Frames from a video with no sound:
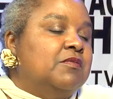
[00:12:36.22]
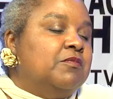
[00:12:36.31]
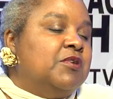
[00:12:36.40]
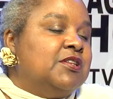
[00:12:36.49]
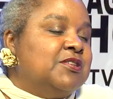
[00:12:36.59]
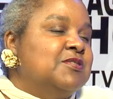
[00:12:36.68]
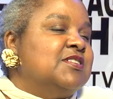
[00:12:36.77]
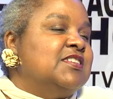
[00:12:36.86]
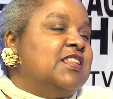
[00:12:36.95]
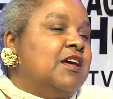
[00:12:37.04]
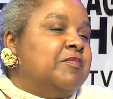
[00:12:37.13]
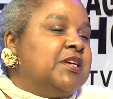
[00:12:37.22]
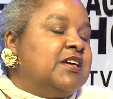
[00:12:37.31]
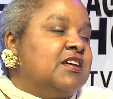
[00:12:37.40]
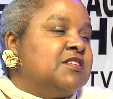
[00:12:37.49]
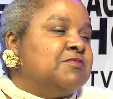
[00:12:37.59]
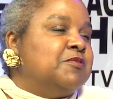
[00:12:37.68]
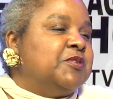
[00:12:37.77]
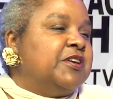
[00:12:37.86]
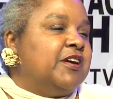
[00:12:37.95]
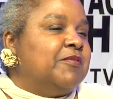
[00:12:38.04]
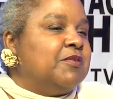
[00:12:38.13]
We're losing that because we're
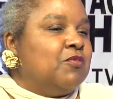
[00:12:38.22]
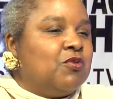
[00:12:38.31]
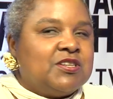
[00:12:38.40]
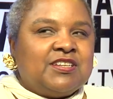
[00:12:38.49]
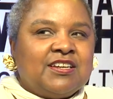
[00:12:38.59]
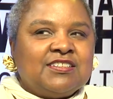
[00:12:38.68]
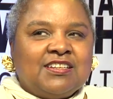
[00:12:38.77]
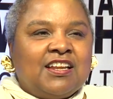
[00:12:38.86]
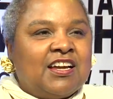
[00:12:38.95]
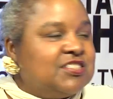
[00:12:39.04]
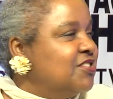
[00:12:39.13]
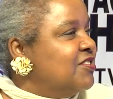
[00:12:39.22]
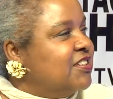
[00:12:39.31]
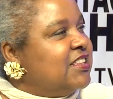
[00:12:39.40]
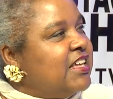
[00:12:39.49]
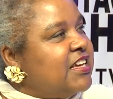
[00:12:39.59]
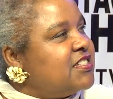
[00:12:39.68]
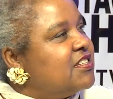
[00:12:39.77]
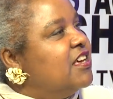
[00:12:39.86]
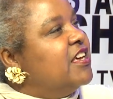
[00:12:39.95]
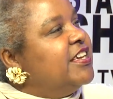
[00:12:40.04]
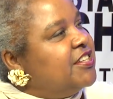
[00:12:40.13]
becoming more technological and less
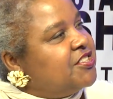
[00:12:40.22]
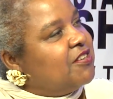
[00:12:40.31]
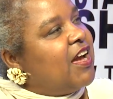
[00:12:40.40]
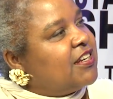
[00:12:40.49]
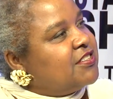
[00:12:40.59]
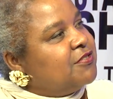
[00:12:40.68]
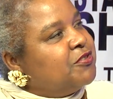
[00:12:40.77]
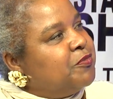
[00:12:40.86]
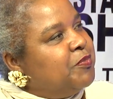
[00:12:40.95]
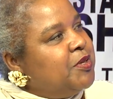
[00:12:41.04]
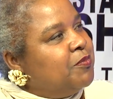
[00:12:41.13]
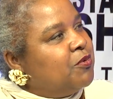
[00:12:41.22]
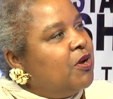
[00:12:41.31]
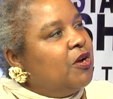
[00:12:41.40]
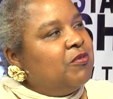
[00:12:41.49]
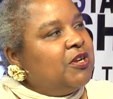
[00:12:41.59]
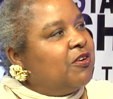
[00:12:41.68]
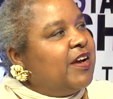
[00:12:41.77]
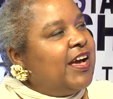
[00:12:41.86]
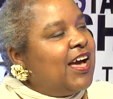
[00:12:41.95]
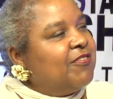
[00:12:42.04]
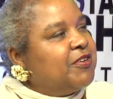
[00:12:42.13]
interactive with people. We don't
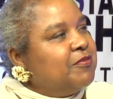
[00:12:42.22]
have